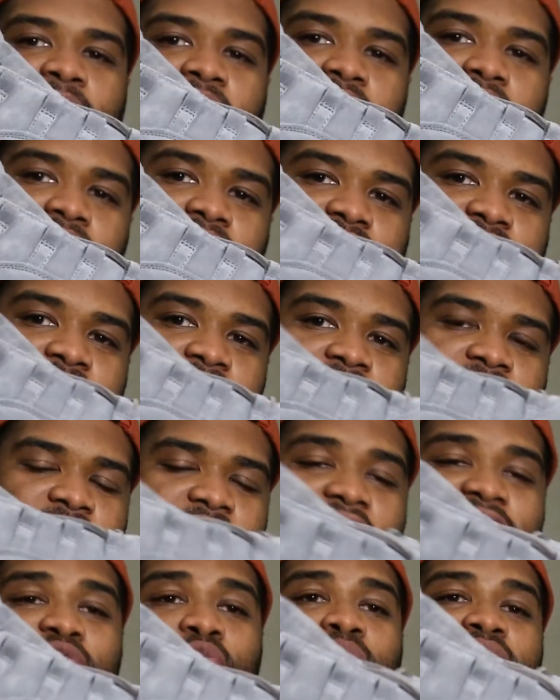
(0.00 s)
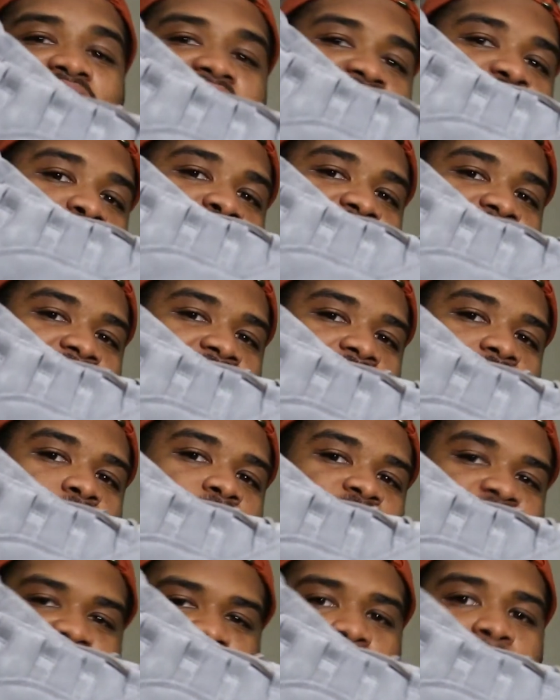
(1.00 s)
pairs, and everyone that I know that got
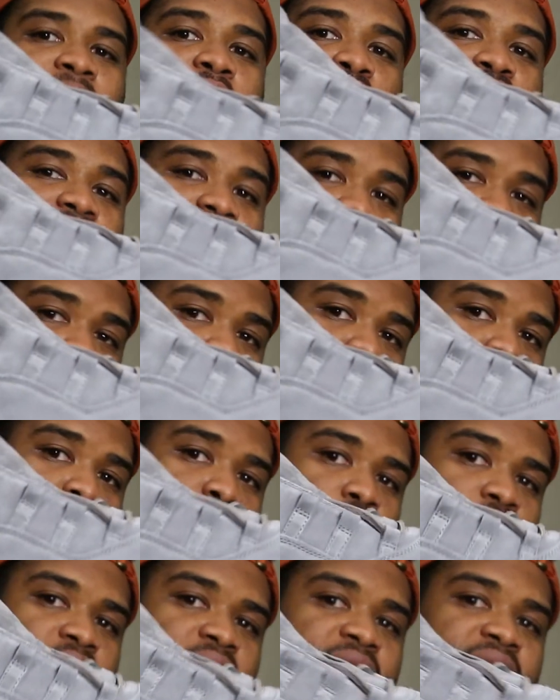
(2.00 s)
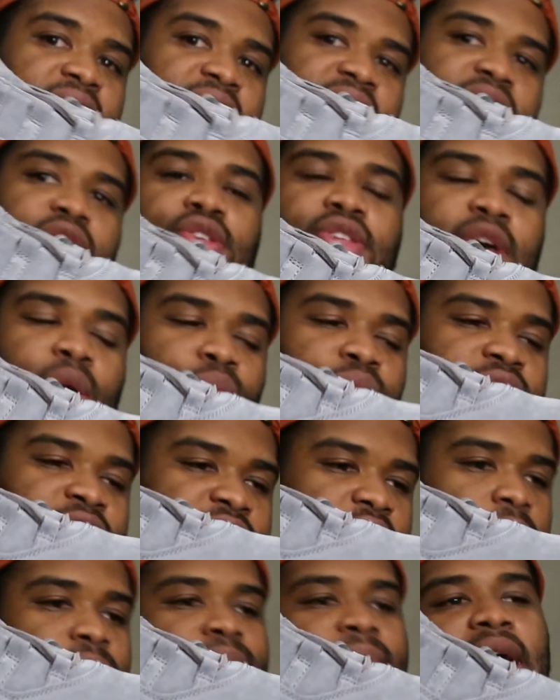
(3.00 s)
them somehow got them from New York. Either they were
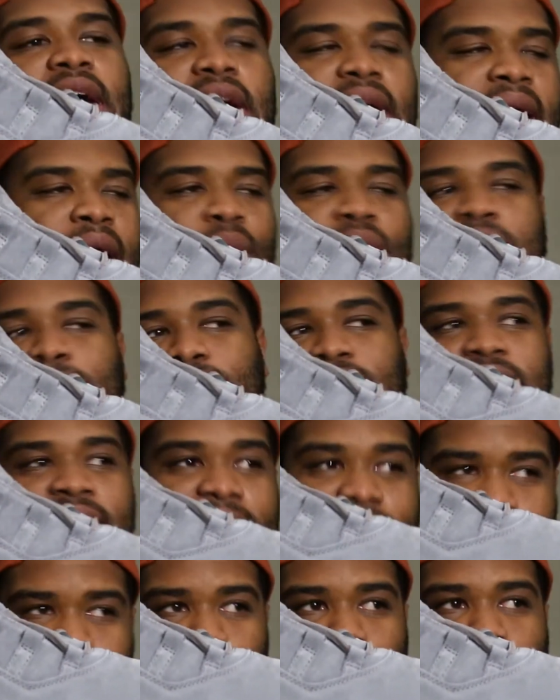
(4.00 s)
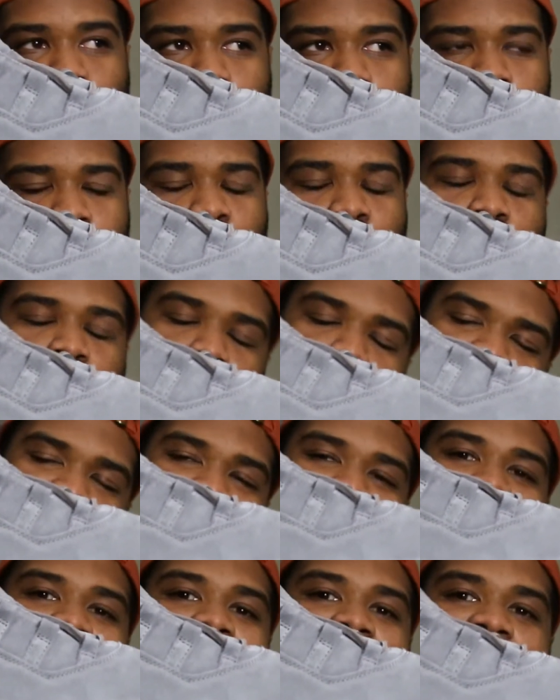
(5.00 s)
somehow able to get to New York, or they
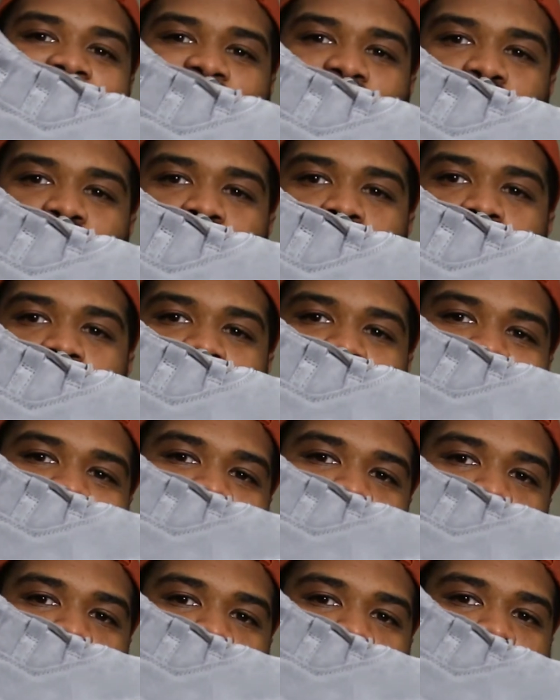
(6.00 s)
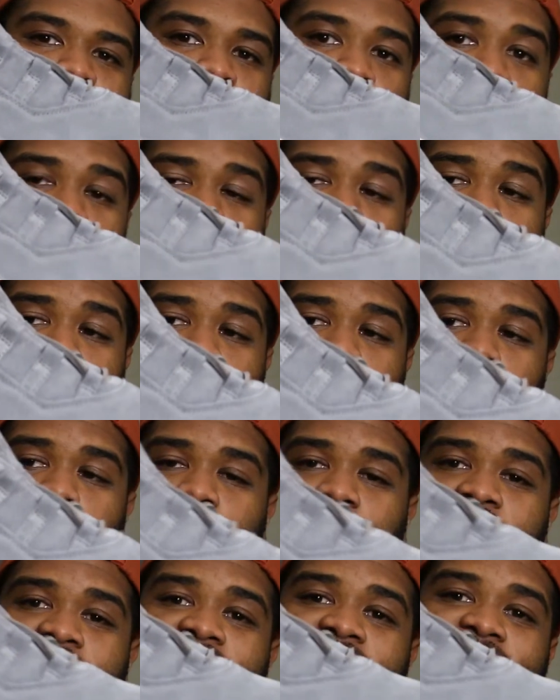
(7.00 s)
had connects in New York and they were able to hook them up
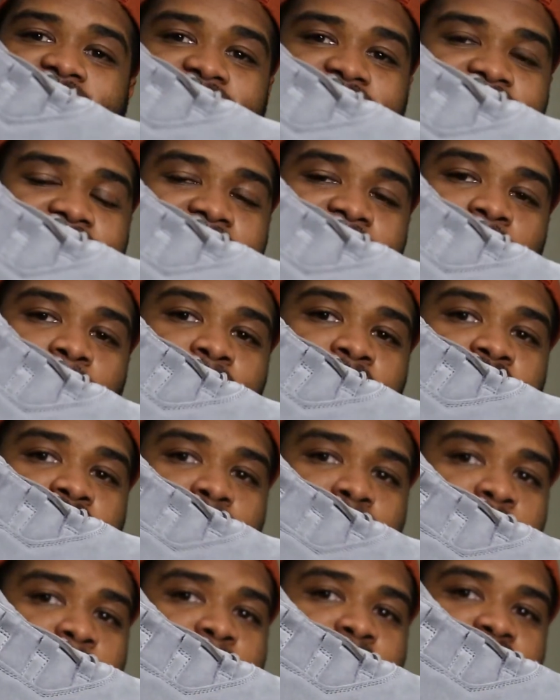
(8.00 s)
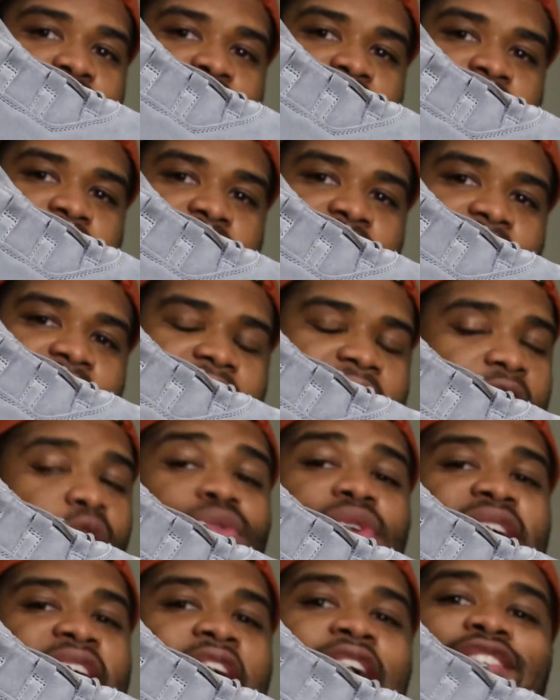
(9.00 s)
and they got them. Me personally, I don't
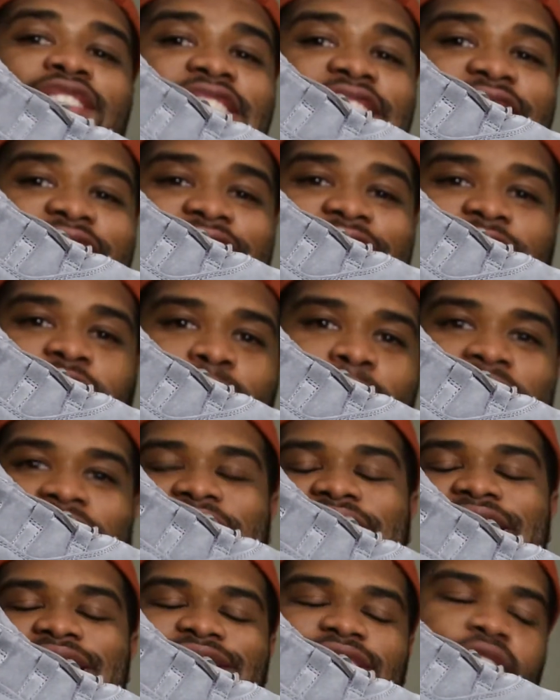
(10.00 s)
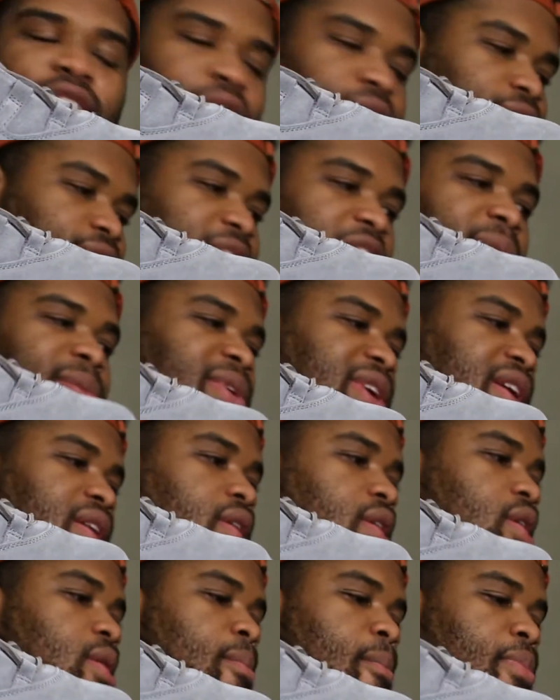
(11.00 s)
really have any connects back east other than family,
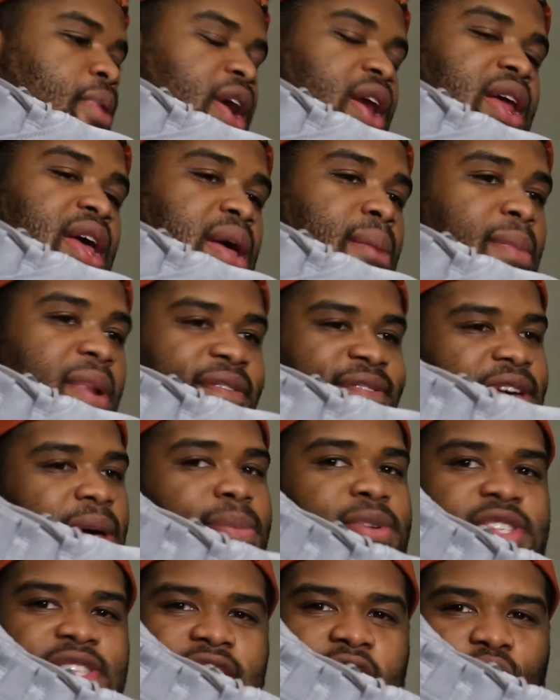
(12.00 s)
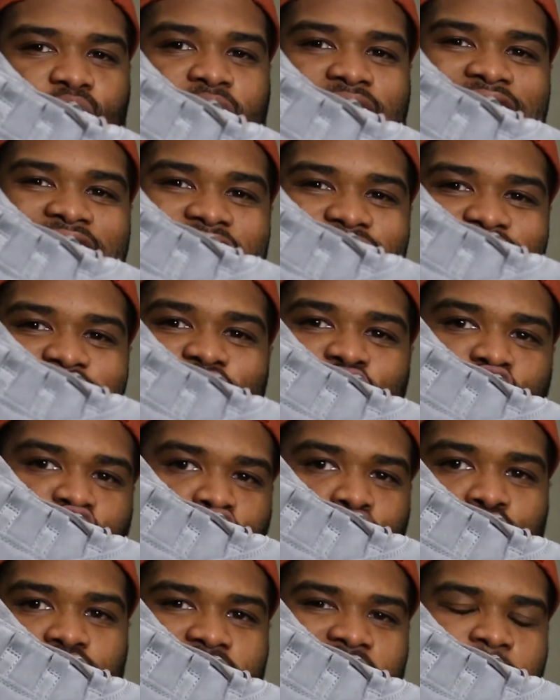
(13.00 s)
but my family's not really heavy into
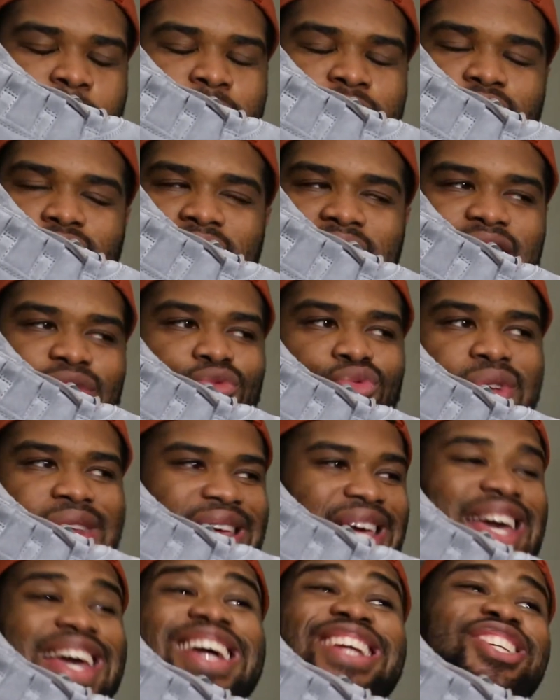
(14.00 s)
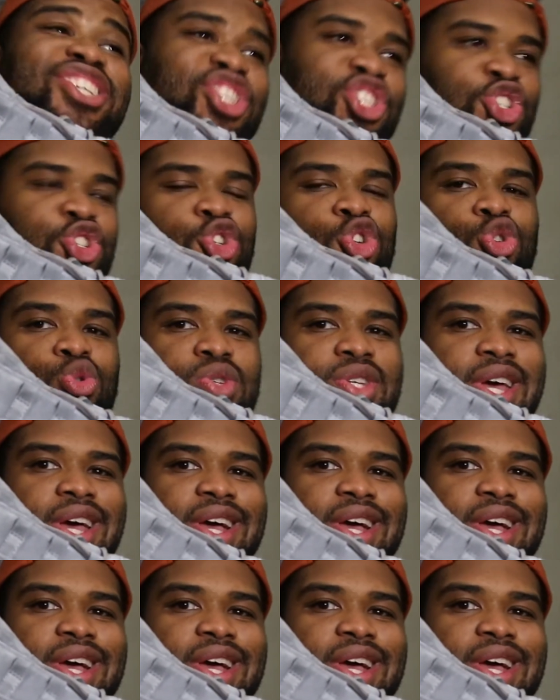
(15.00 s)
shoes like me. They're not even really into shoes,